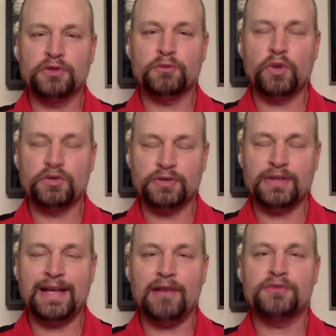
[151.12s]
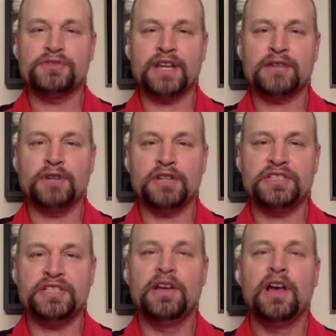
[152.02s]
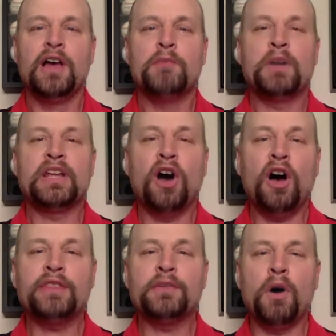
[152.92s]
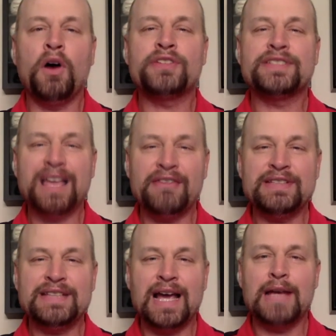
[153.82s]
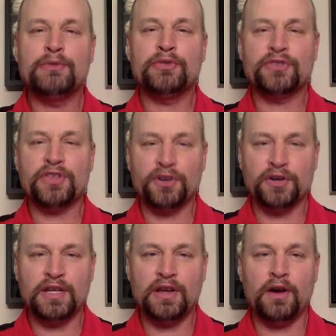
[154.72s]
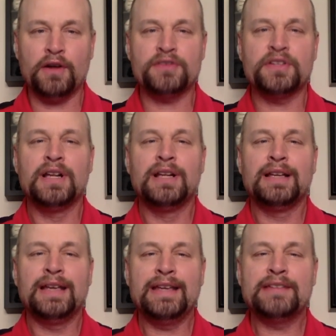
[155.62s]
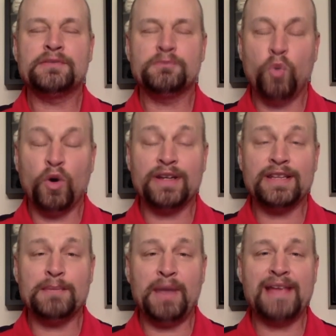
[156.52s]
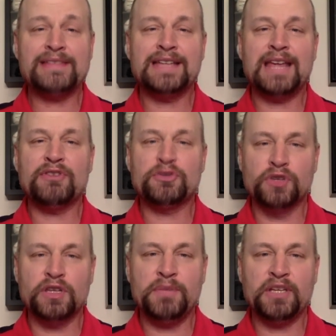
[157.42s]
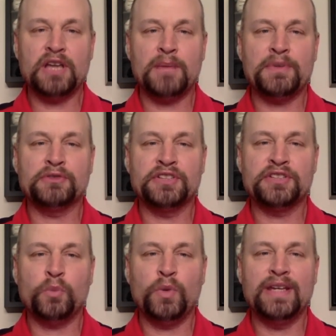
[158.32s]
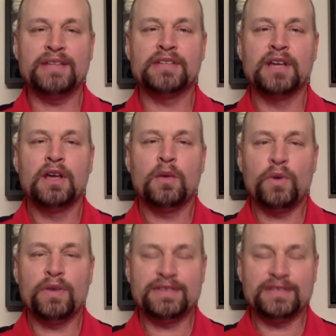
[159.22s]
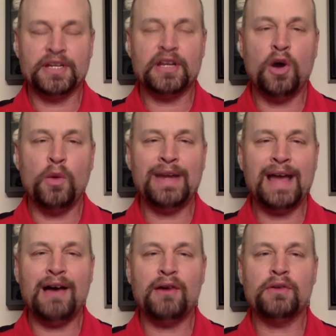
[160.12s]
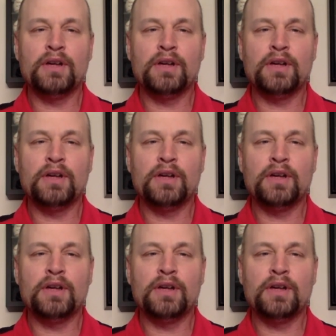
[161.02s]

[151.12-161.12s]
was really held in check rushing, but he caught the ball 7 times for 30 yards. His work in the passing game has really picked up in recent weeks with Tariq Cohen out.